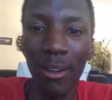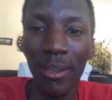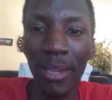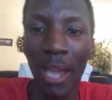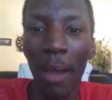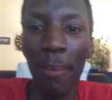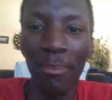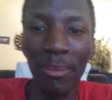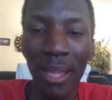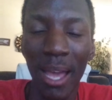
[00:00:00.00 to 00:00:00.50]

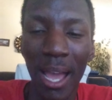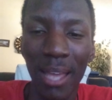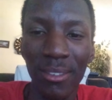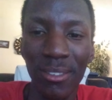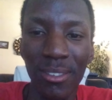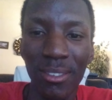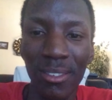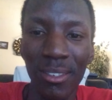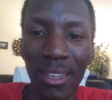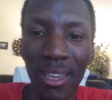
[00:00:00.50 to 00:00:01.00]
God
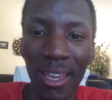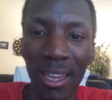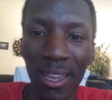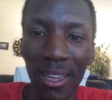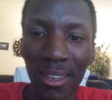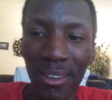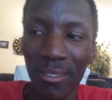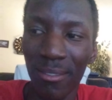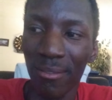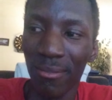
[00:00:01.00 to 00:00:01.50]
bless.
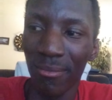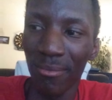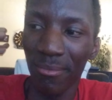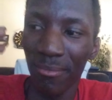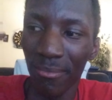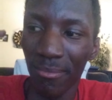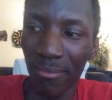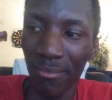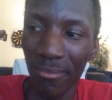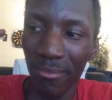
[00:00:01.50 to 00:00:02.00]
And
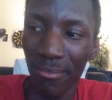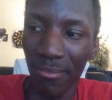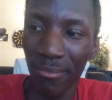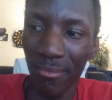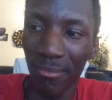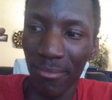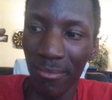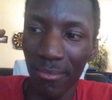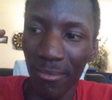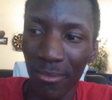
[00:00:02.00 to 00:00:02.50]

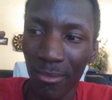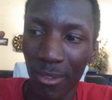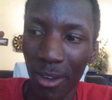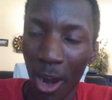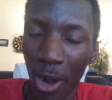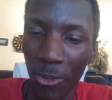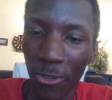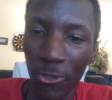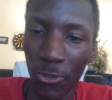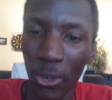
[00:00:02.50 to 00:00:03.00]

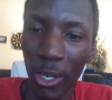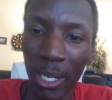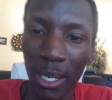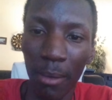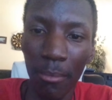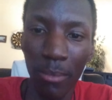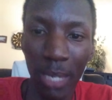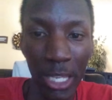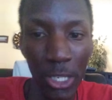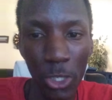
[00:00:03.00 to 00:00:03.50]
our
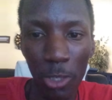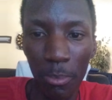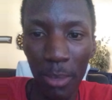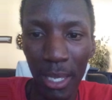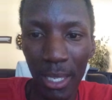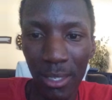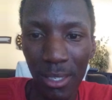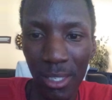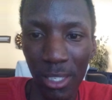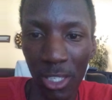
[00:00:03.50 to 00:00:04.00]
freedom needs to
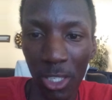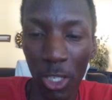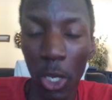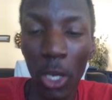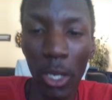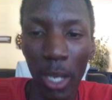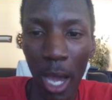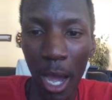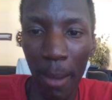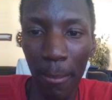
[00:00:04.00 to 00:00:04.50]
be
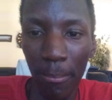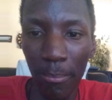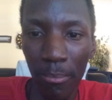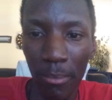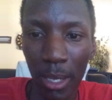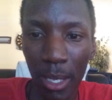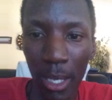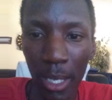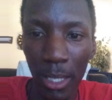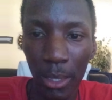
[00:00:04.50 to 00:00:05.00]
stood up.
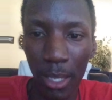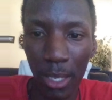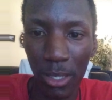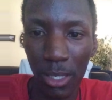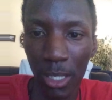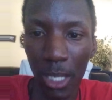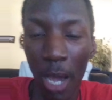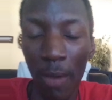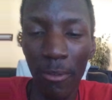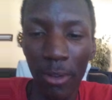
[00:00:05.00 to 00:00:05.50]

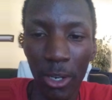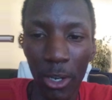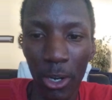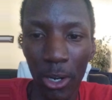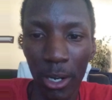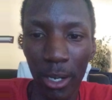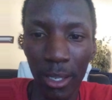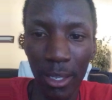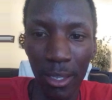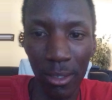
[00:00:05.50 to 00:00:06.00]
This
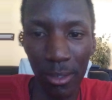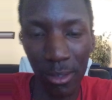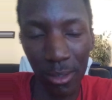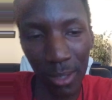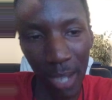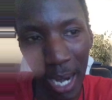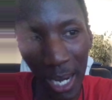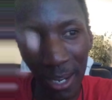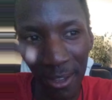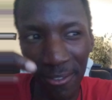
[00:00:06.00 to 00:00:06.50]
governor, he's
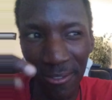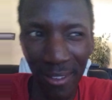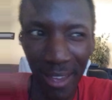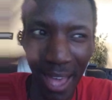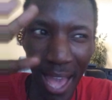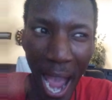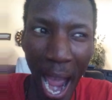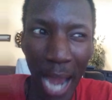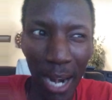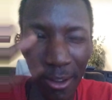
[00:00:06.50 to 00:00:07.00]
kind of
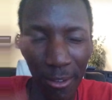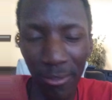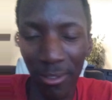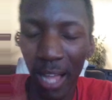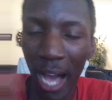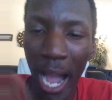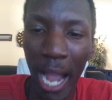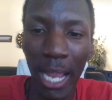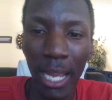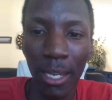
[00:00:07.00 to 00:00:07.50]
out of
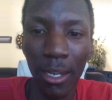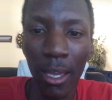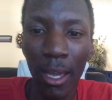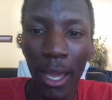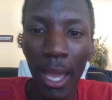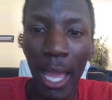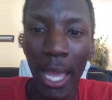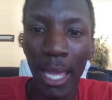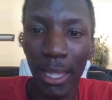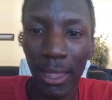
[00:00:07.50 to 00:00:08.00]
line
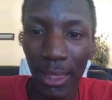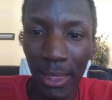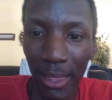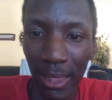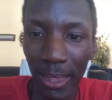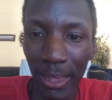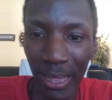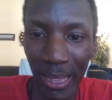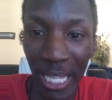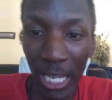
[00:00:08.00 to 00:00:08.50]
a
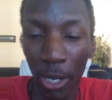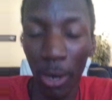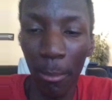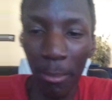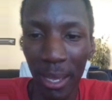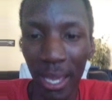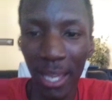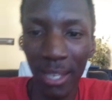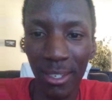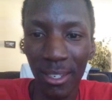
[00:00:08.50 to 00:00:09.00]
little
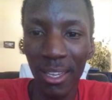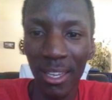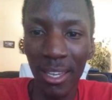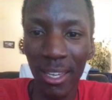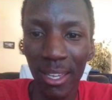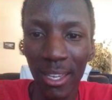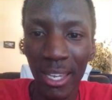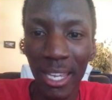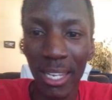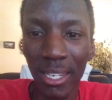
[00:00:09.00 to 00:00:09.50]
bit.
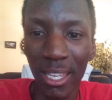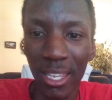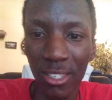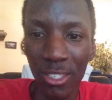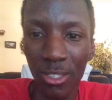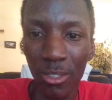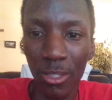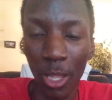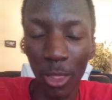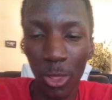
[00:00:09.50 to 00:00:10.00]
He
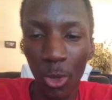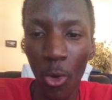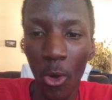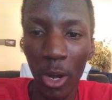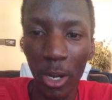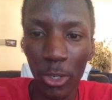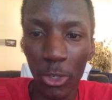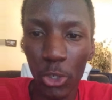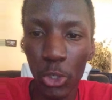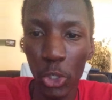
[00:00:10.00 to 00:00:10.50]
needs the
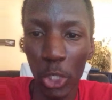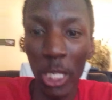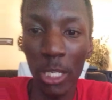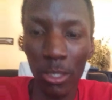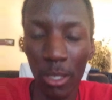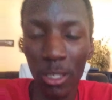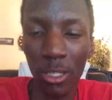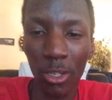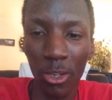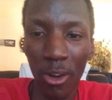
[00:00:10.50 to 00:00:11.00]
Lord
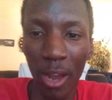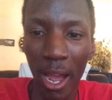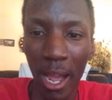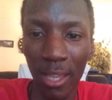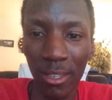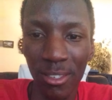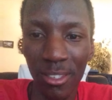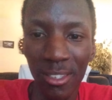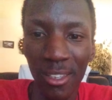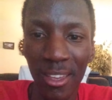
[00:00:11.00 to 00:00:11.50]
Jesus
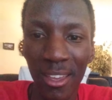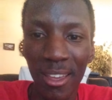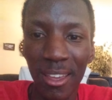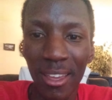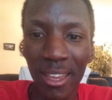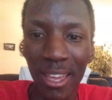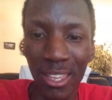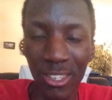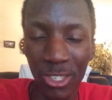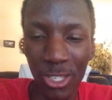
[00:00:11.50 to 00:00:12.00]
Christ,
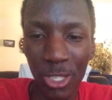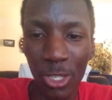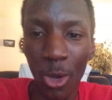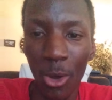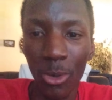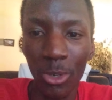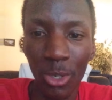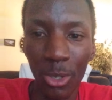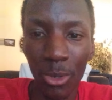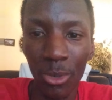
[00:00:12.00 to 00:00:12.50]
and
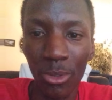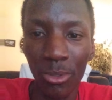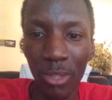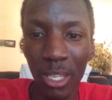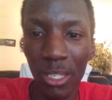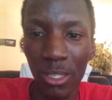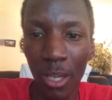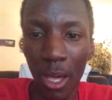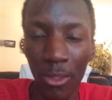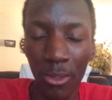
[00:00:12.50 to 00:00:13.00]
so do
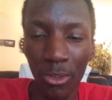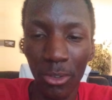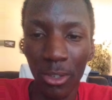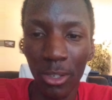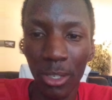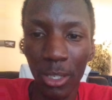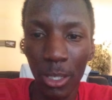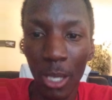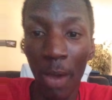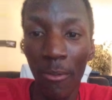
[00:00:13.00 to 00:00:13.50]
these other
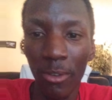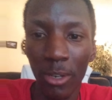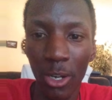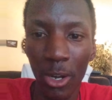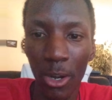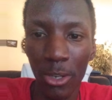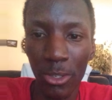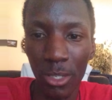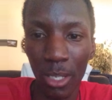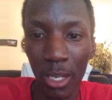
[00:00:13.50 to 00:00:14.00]

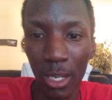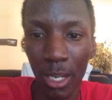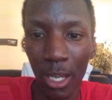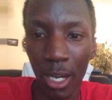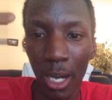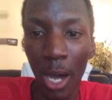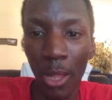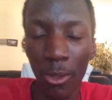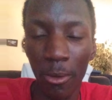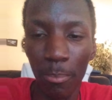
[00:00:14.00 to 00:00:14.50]
governors in
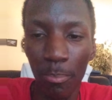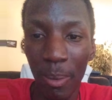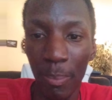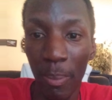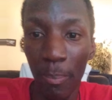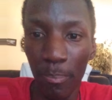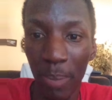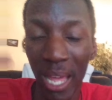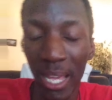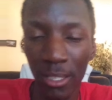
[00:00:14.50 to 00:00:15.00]
other
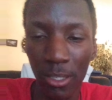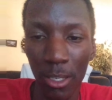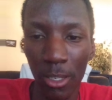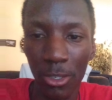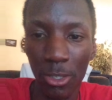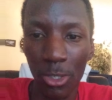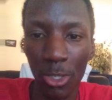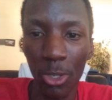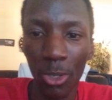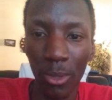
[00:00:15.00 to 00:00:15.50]

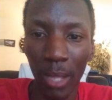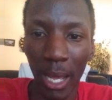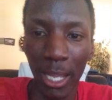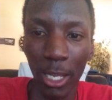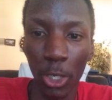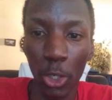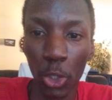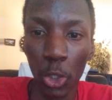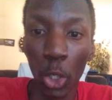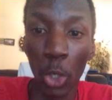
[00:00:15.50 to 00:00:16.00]
places too,
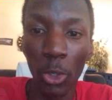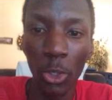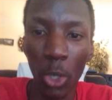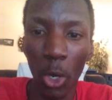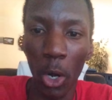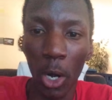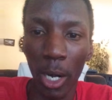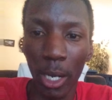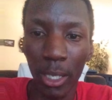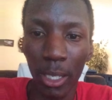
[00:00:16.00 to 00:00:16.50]
like New
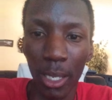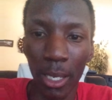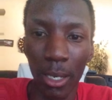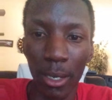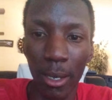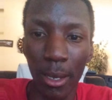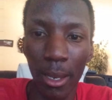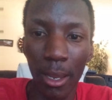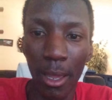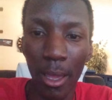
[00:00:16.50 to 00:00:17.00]
York
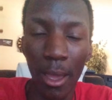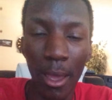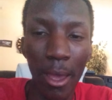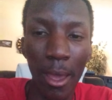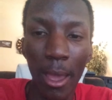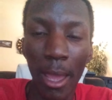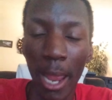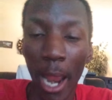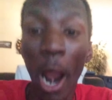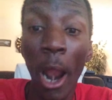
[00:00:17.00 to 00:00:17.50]
and
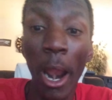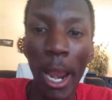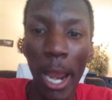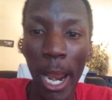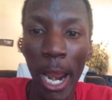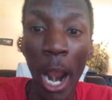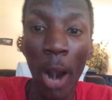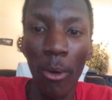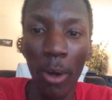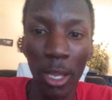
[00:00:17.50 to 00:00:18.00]

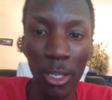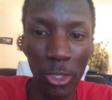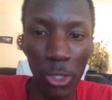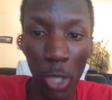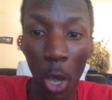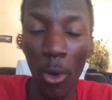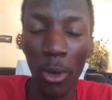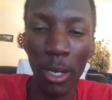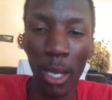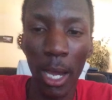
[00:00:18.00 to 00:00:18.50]

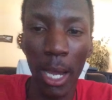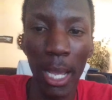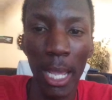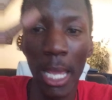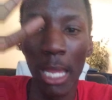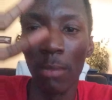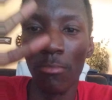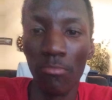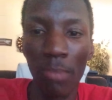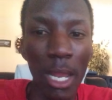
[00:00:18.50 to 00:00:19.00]
Arizona
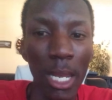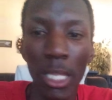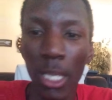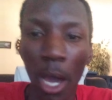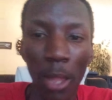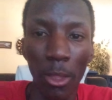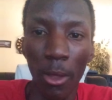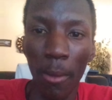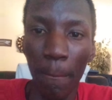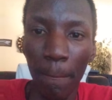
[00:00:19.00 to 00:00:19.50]
and many
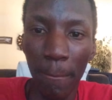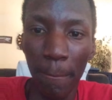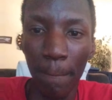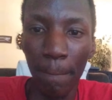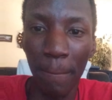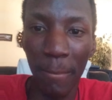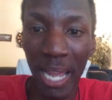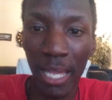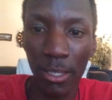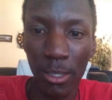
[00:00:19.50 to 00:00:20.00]
other
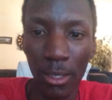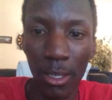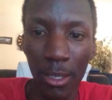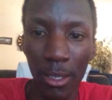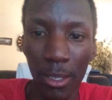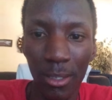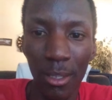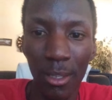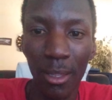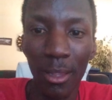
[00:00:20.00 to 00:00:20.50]

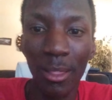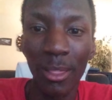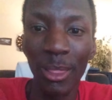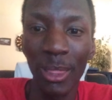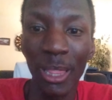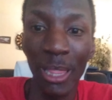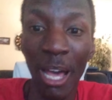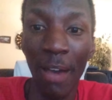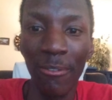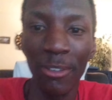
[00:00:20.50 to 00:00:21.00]
places.
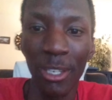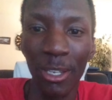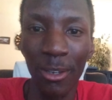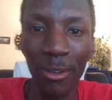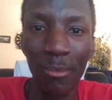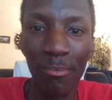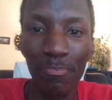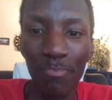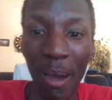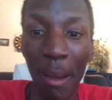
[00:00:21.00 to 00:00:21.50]
Love
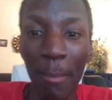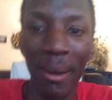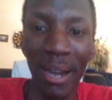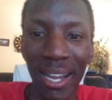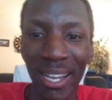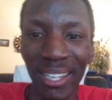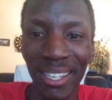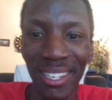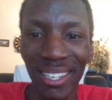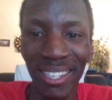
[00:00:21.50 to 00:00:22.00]
you. Bye
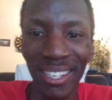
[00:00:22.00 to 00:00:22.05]
bye.